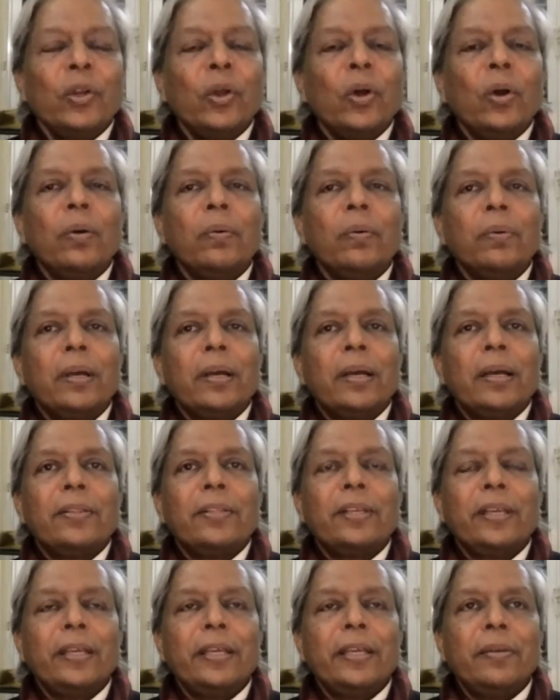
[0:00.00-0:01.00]
know,
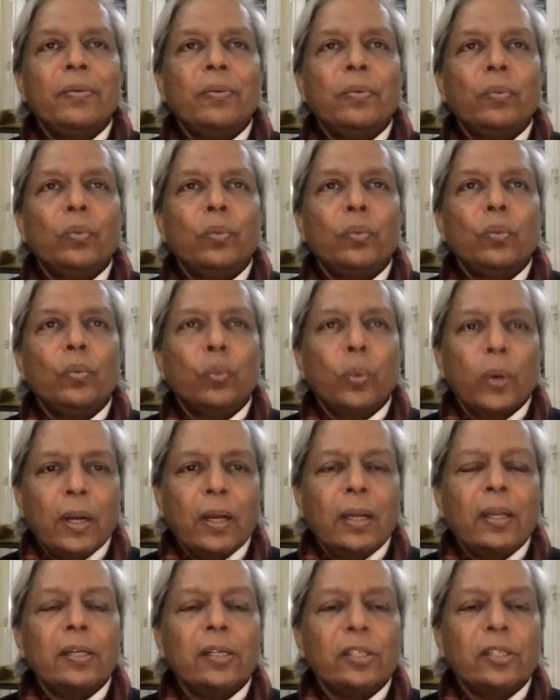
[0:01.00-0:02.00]
the
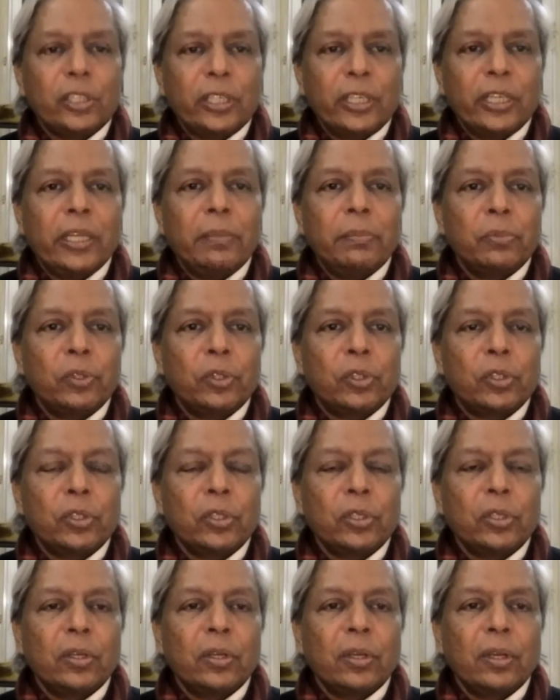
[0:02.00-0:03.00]
world
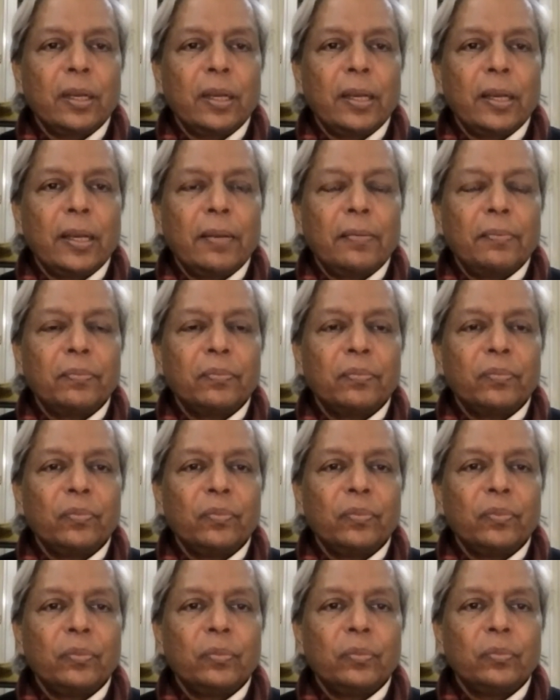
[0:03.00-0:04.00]
seems
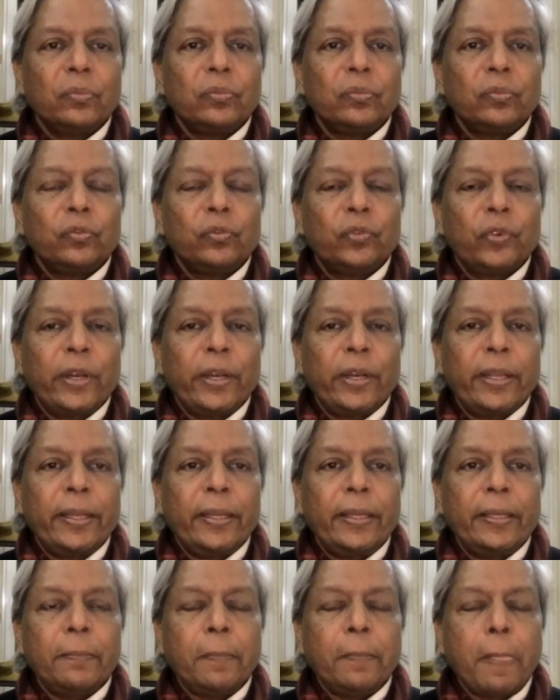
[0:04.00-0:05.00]

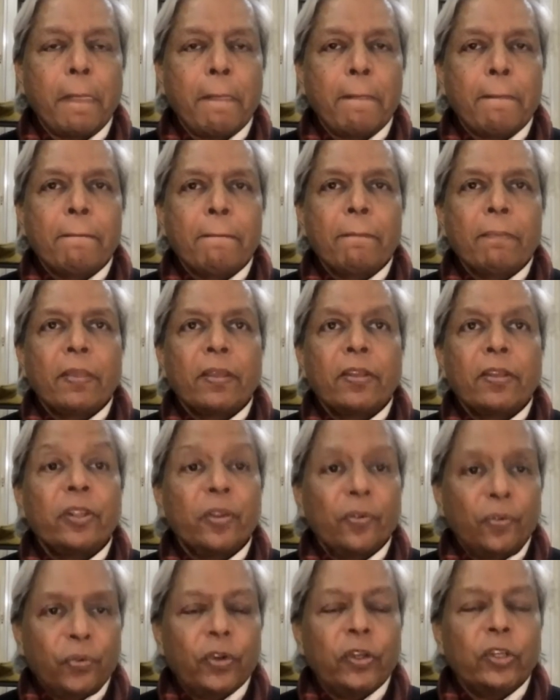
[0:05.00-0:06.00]
very
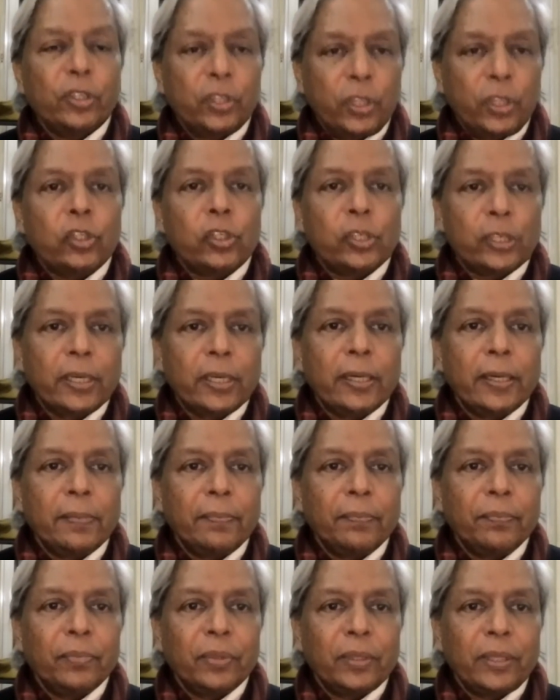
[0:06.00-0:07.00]
different this
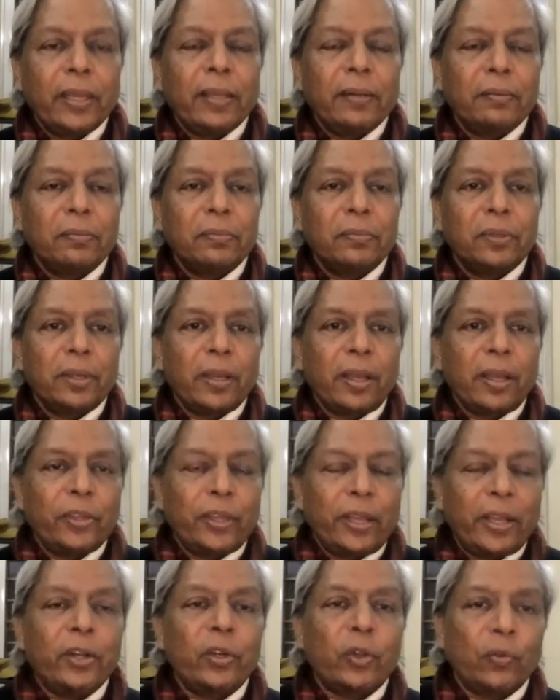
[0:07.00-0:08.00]
year than at
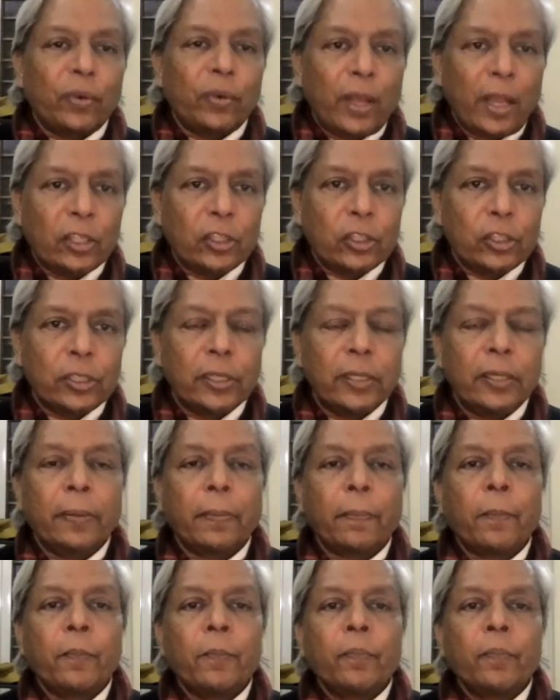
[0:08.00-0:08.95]
the end of last year.